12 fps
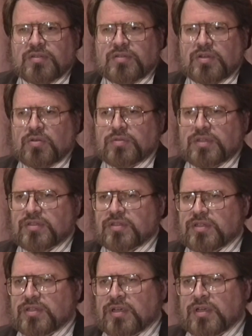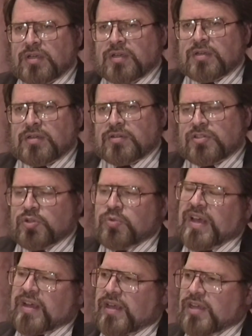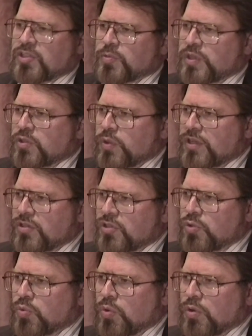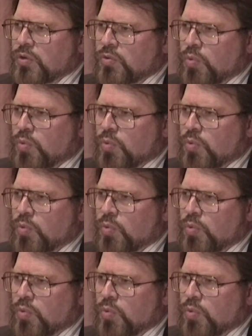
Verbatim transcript: I think only the two decades between the two world